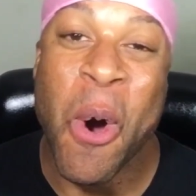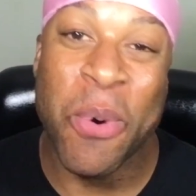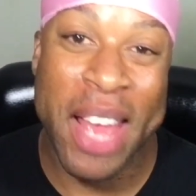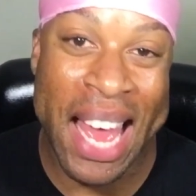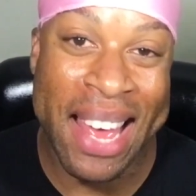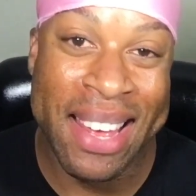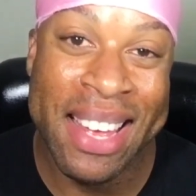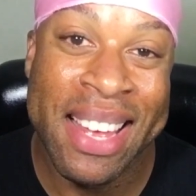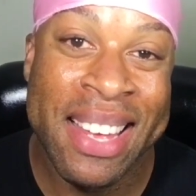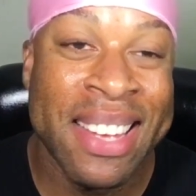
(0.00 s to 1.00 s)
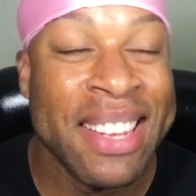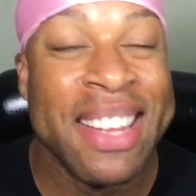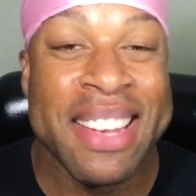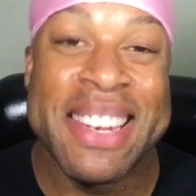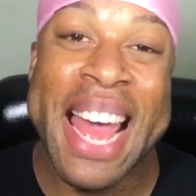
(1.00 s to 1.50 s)
Okay,
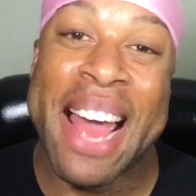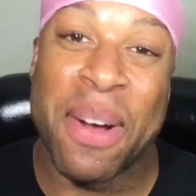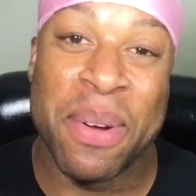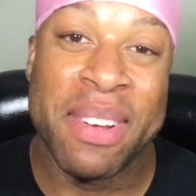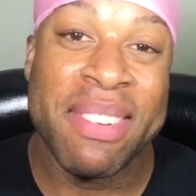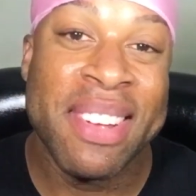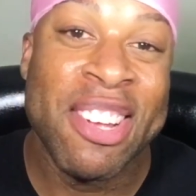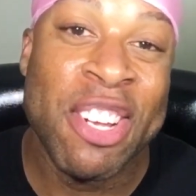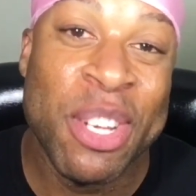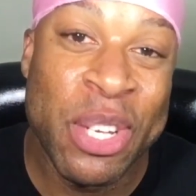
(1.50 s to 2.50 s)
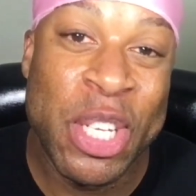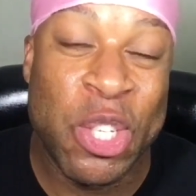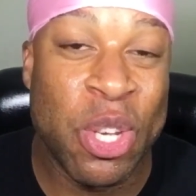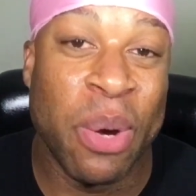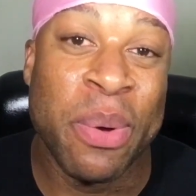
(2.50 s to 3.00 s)
now,
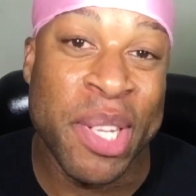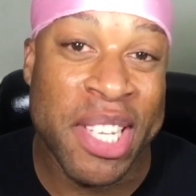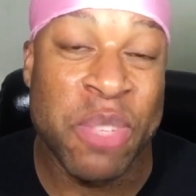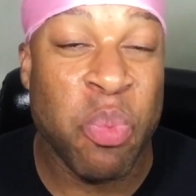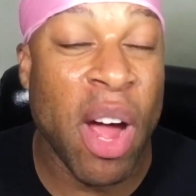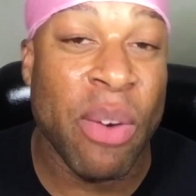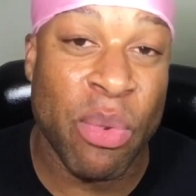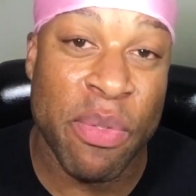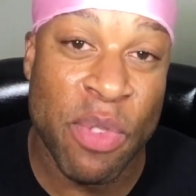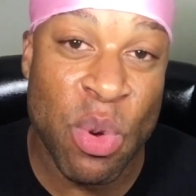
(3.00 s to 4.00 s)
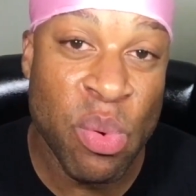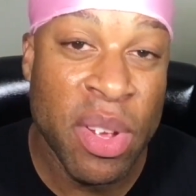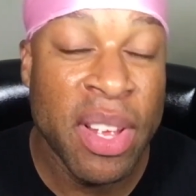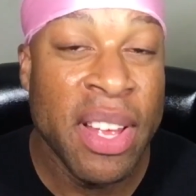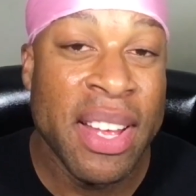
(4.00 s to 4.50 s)
so this product review,
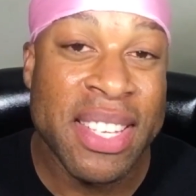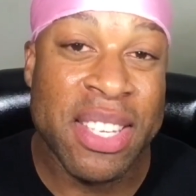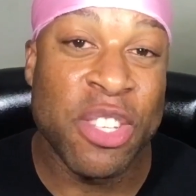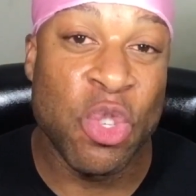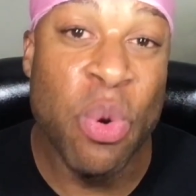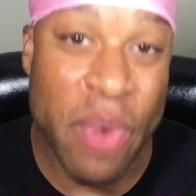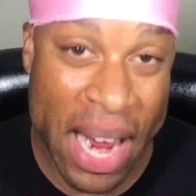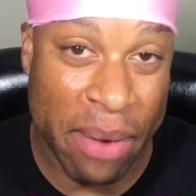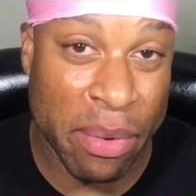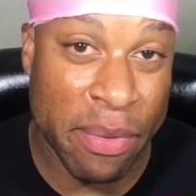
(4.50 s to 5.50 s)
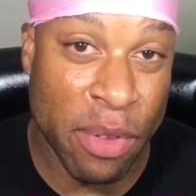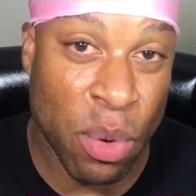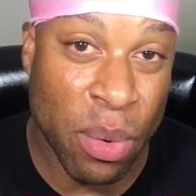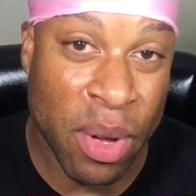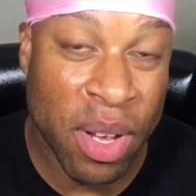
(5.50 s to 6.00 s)
it's a Durag
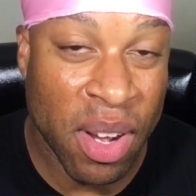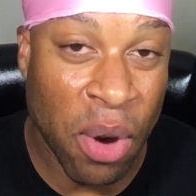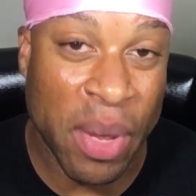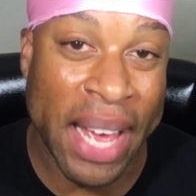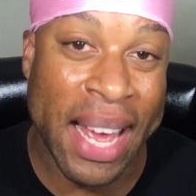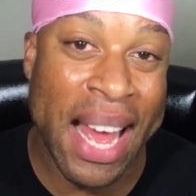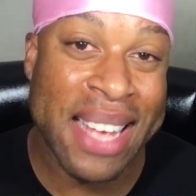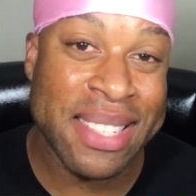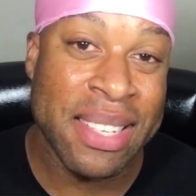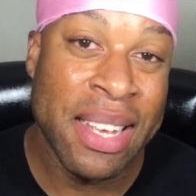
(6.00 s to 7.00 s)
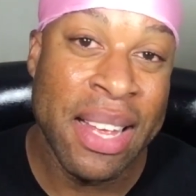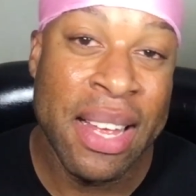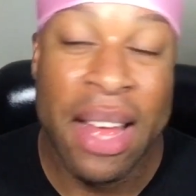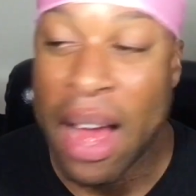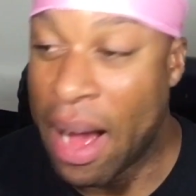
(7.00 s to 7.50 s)
review. Okay, guys.
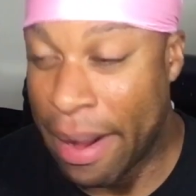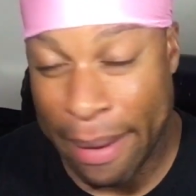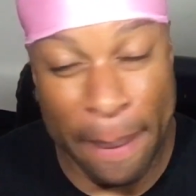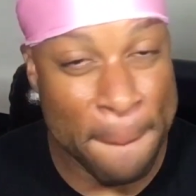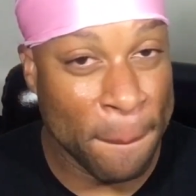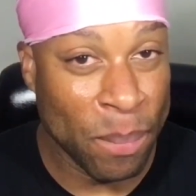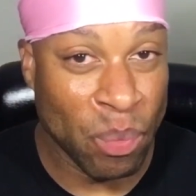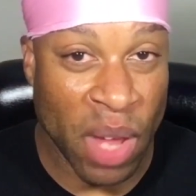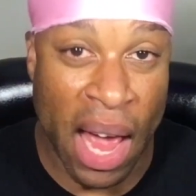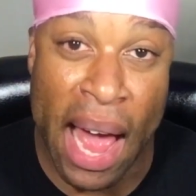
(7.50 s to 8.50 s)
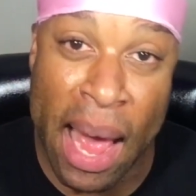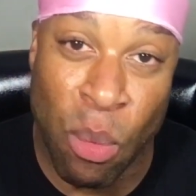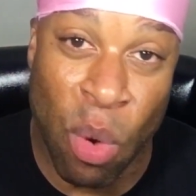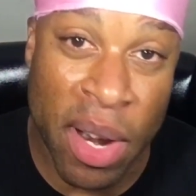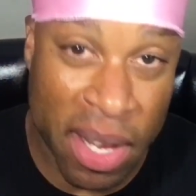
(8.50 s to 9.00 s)
I
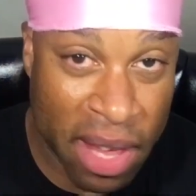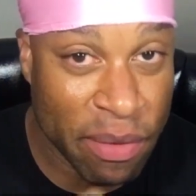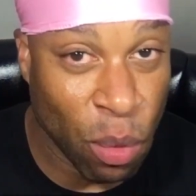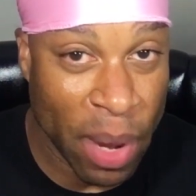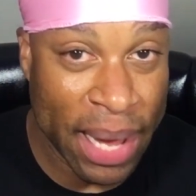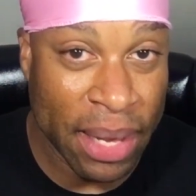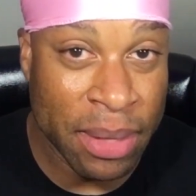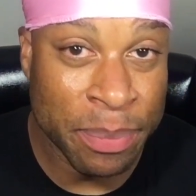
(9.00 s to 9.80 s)
had won a giveaway.